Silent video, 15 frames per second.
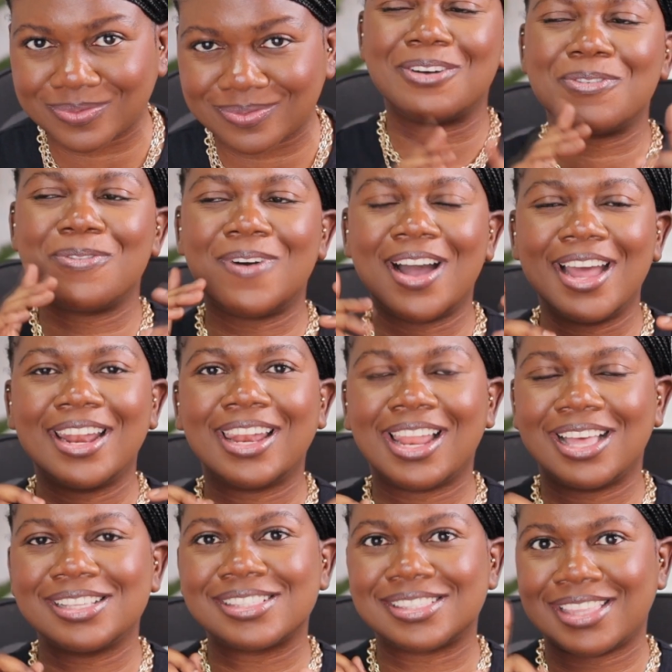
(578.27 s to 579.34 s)
One
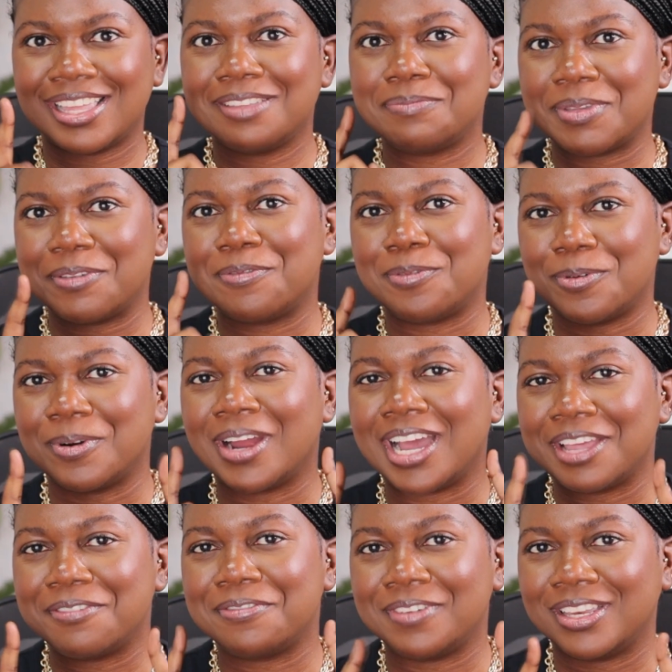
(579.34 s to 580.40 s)
last thing before
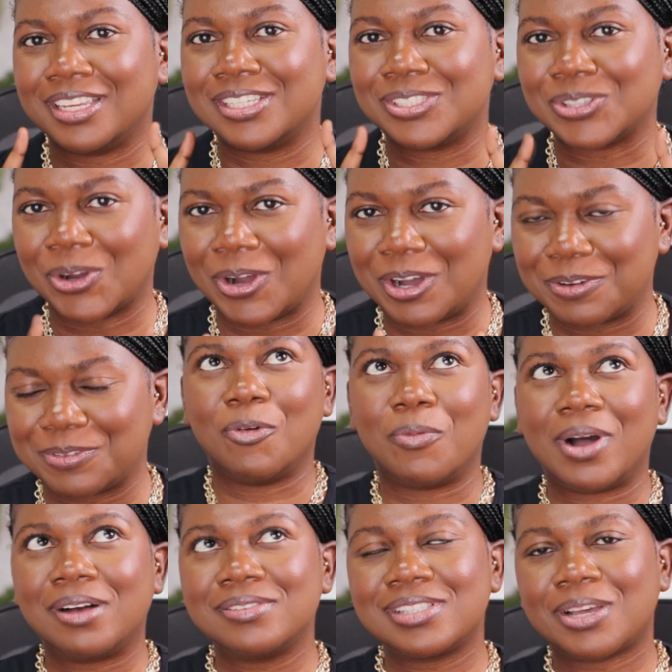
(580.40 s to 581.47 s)
I finish off.
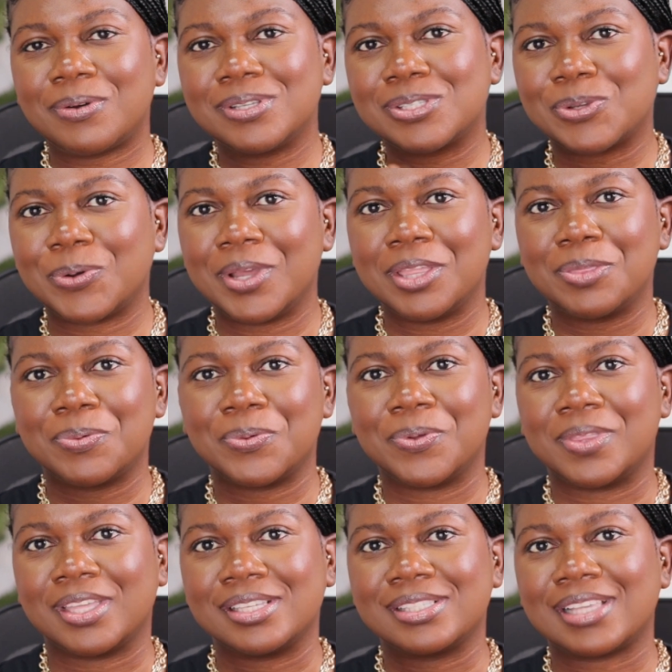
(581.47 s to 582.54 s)
Whilst I was going
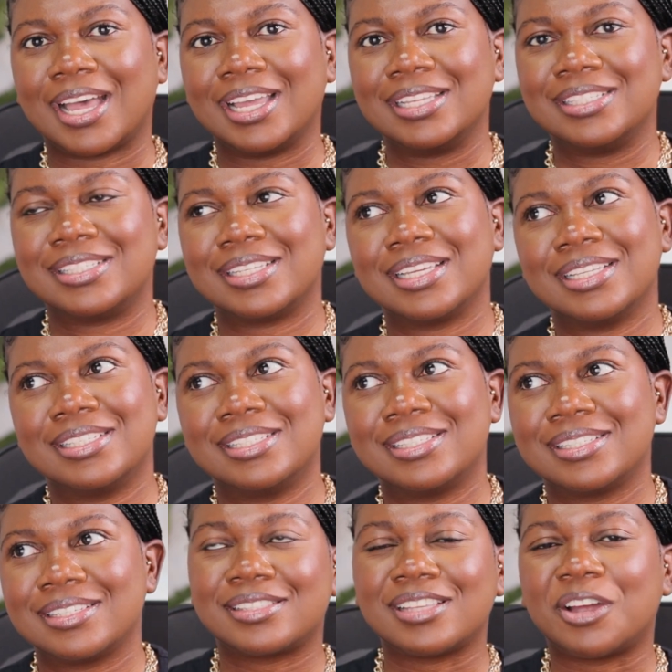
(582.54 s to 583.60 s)
through this, I did
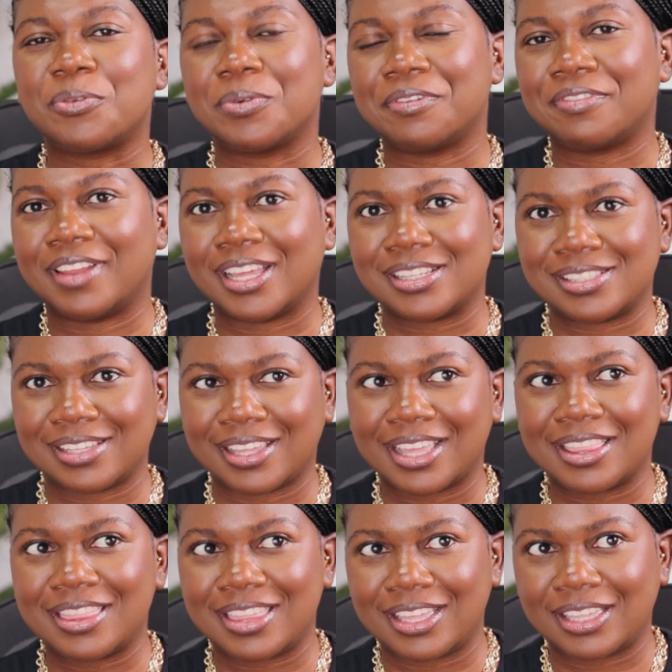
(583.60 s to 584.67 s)
start reflecting
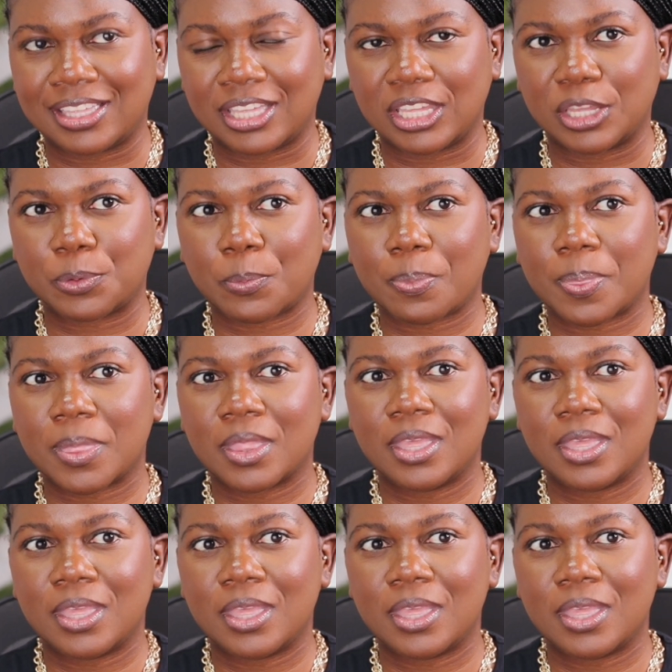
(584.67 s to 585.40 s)
and thinking.